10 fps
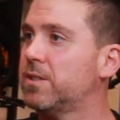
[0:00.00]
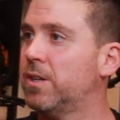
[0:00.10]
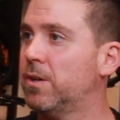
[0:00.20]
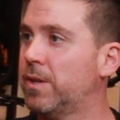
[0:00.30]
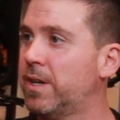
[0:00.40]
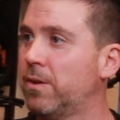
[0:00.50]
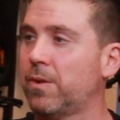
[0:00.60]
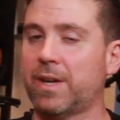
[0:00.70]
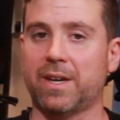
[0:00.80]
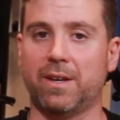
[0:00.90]
They don't
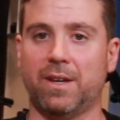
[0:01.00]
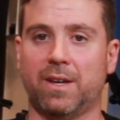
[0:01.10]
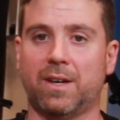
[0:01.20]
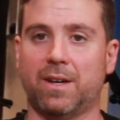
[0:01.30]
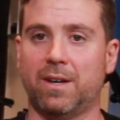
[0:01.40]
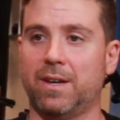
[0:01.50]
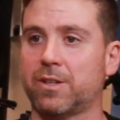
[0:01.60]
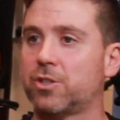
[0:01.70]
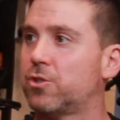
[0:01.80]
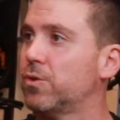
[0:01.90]
like
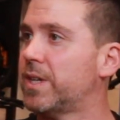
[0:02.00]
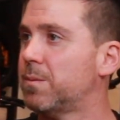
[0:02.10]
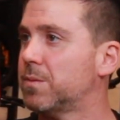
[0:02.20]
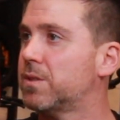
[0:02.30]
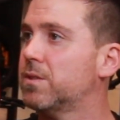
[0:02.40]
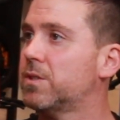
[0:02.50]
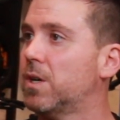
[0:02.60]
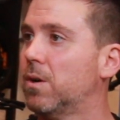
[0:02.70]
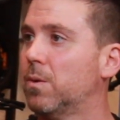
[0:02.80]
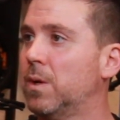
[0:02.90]
extremes.
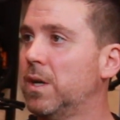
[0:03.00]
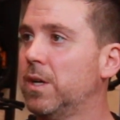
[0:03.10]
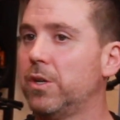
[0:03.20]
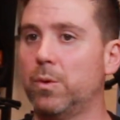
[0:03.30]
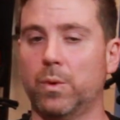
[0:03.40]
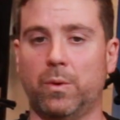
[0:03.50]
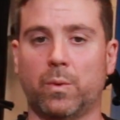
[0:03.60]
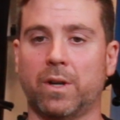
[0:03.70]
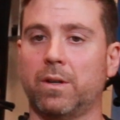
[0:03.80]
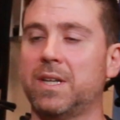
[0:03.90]
So you wouldn't
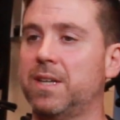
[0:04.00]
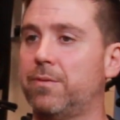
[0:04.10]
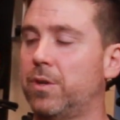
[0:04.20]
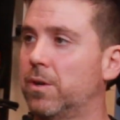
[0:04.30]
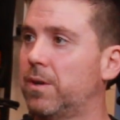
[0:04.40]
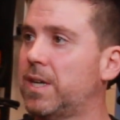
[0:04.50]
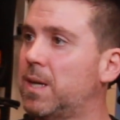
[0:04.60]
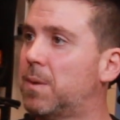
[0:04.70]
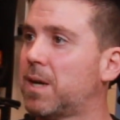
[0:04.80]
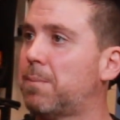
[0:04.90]
want to leave your
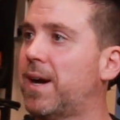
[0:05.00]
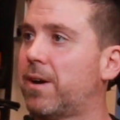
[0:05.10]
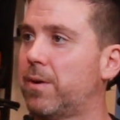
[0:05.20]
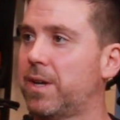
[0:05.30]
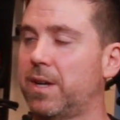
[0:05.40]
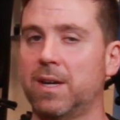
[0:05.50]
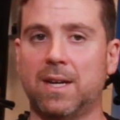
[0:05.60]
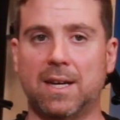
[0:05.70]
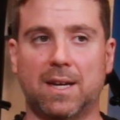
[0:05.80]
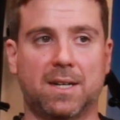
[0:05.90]
e-bike battery,
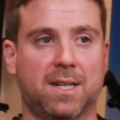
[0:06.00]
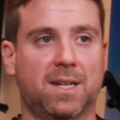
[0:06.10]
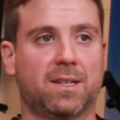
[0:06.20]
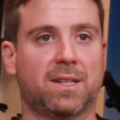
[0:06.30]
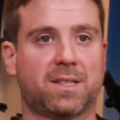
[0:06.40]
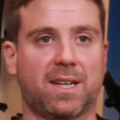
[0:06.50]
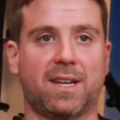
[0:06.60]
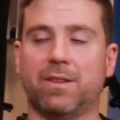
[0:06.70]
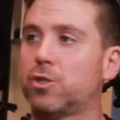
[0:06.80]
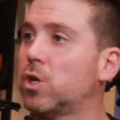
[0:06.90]
let's say,
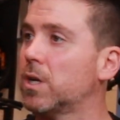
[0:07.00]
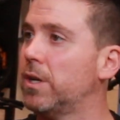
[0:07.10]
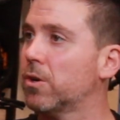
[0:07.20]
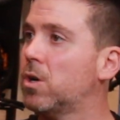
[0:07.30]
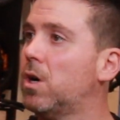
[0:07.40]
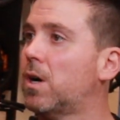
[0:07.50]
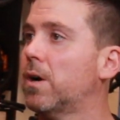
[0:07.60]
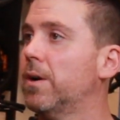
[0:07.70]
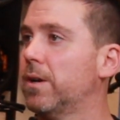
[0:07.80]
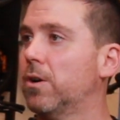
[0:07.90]
in the trunk of your
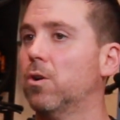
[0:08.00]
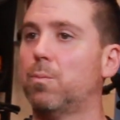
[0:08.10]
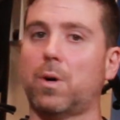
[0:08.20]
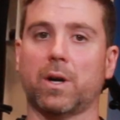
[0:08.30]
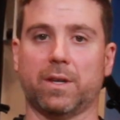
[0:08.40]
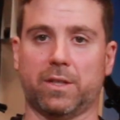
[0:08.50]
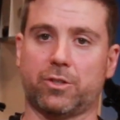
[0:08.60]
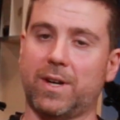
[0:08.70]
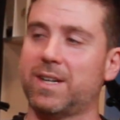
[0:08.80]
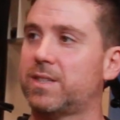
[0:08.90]
car and go park at the
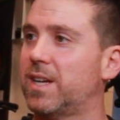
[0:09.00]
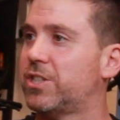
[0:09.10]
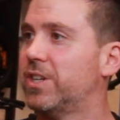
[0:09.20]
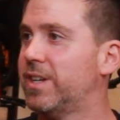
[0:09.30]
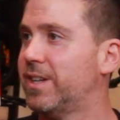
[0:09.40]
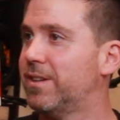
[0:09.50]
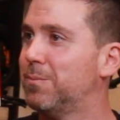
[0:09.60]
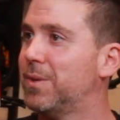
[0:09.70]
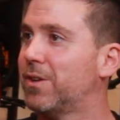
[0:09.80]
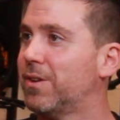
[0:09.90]
train station in the
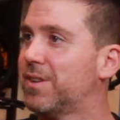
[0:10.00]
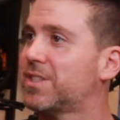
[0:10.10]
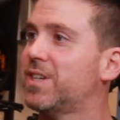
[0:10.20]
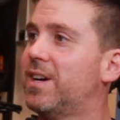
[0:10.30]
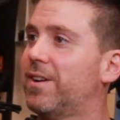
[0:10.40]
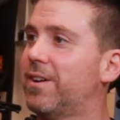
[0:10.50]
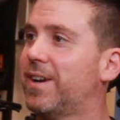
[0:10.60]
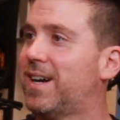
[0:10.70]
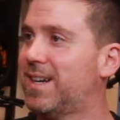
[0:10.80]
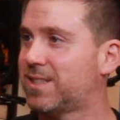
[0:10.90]
middle of the sun on a
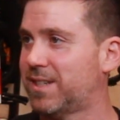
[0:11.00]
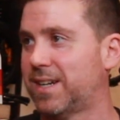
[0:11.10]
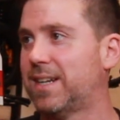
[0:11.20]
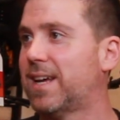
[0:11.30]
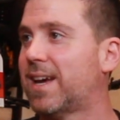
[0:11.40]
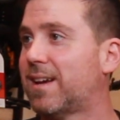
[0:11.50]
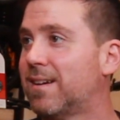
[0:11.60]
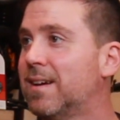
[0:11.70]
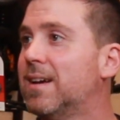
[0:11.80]
hot sunny day.